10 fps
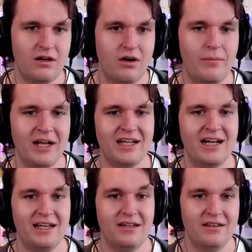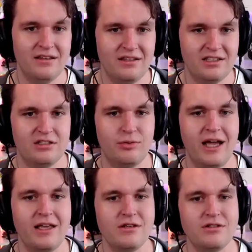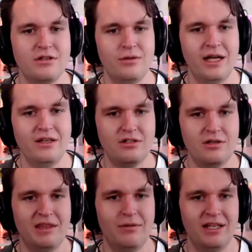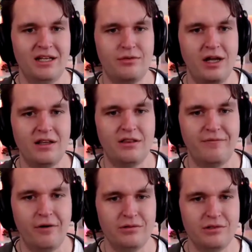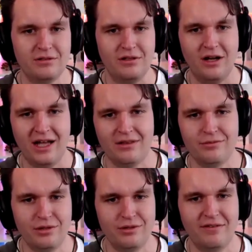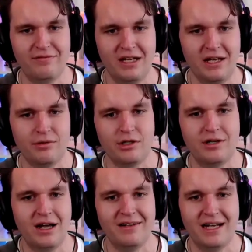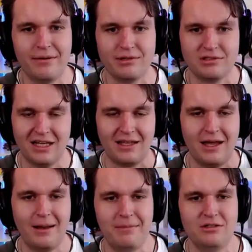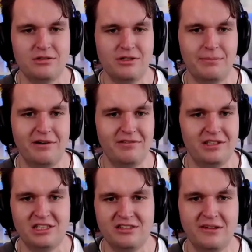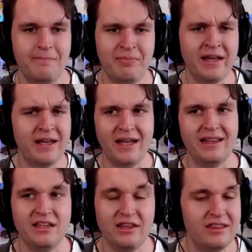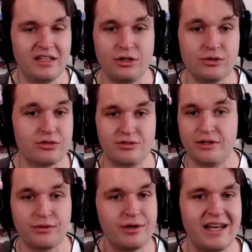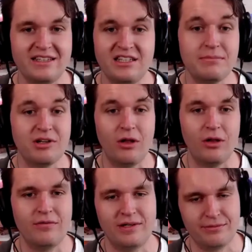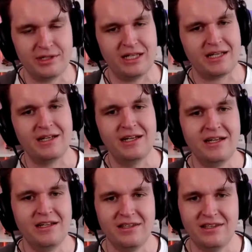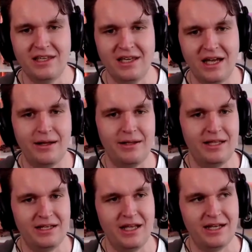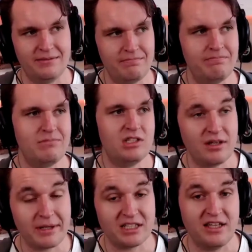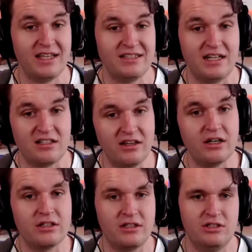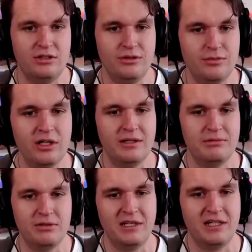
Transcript: oh my god, this is what I used to do. I used to be the one that created the folder at the root of the network drive, and I was like administering privileges. And these users, they're creating teams all over, and we're like, yeah, and and to some extent that's actually good because you do want them to be